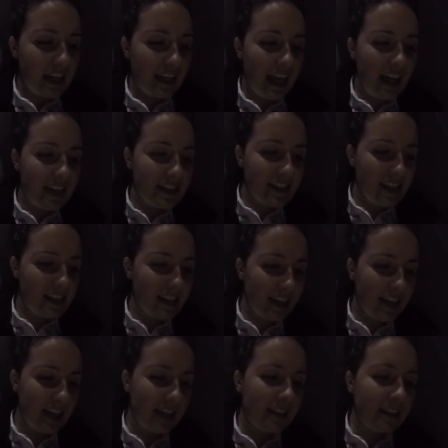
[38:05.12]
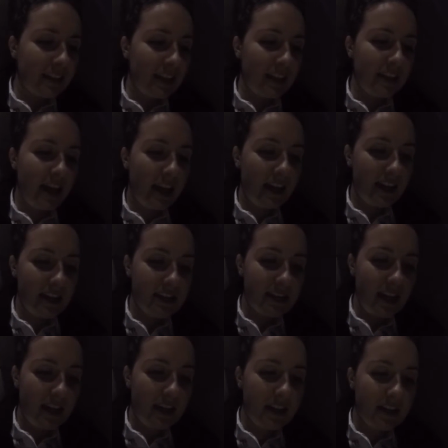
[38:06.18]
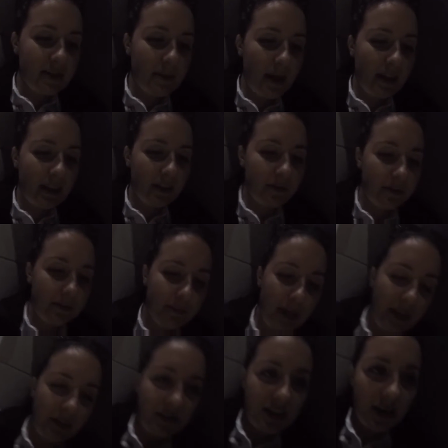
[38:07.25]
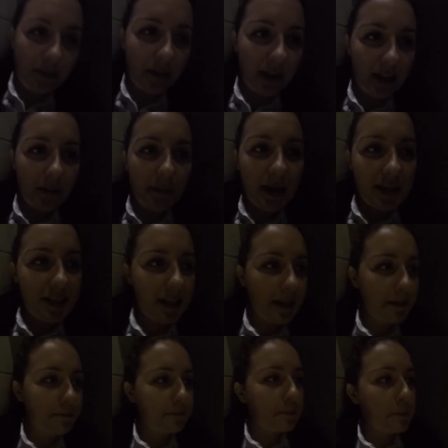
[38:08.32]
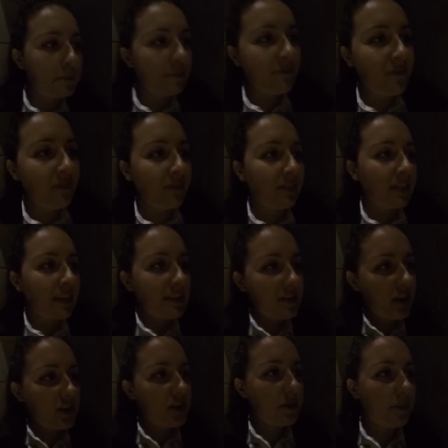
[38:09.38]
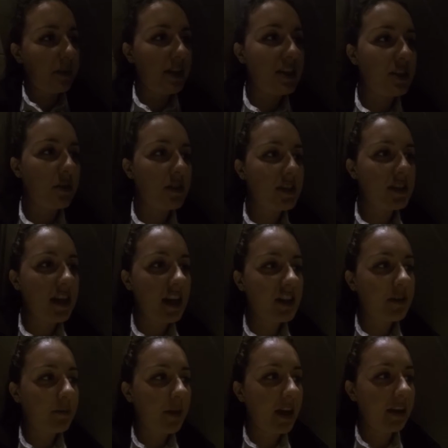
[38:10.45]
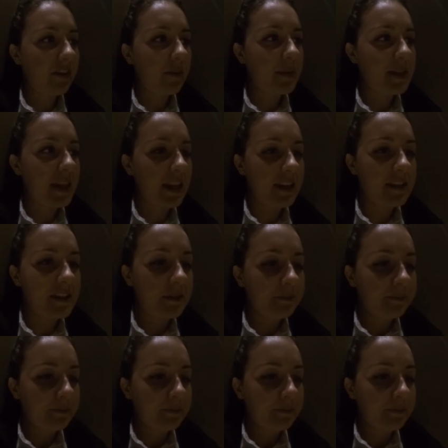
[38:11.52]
Que así Nada, he said, and smiled at the man resembling a Mexican sergeant of police who had snatched the bridle from his hands.